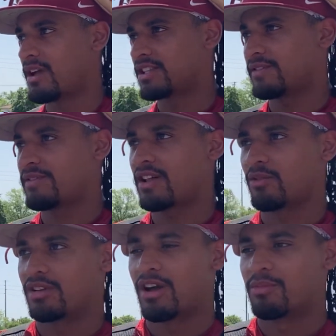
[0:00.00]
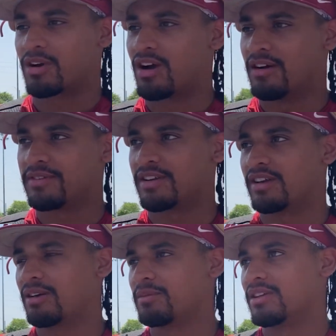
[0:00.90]
I just feel like we're a lot more confident.
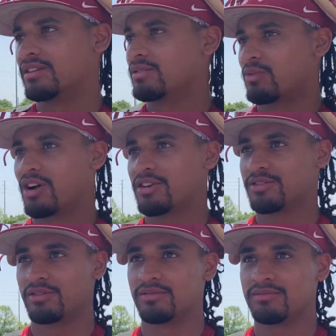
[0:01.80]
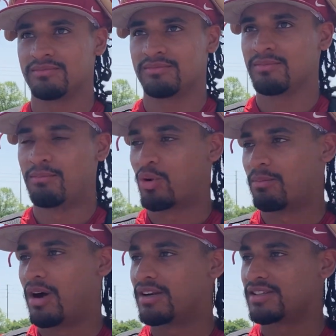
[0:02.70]
I mean, we're also more
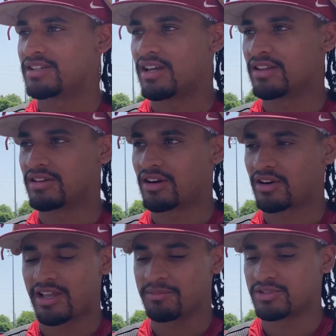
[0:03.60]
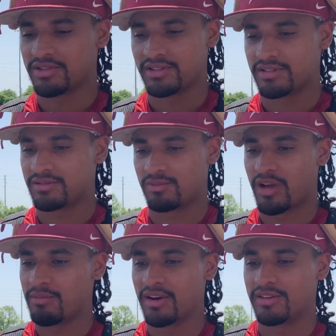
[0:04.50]
bonded together. Our chemistry is
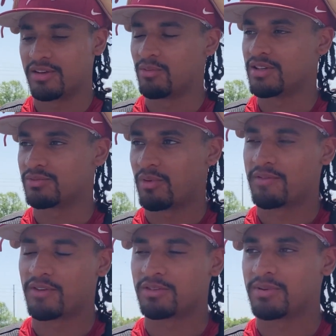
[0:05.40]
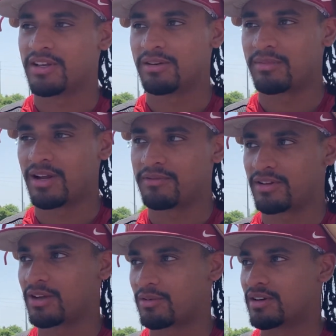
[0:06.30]
way better than it was when we first played them, and I feel
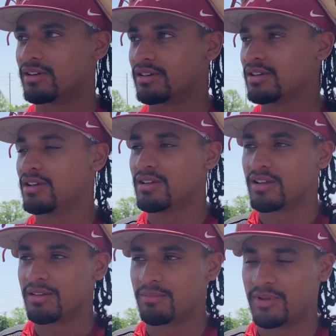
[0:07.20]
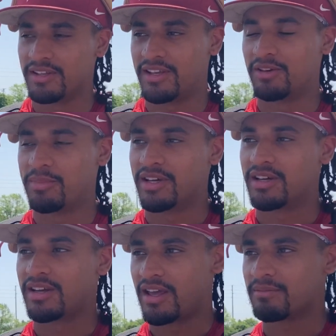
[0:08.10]
like we're going to it'll be a
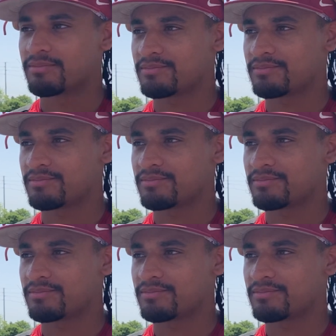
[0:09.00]
good game.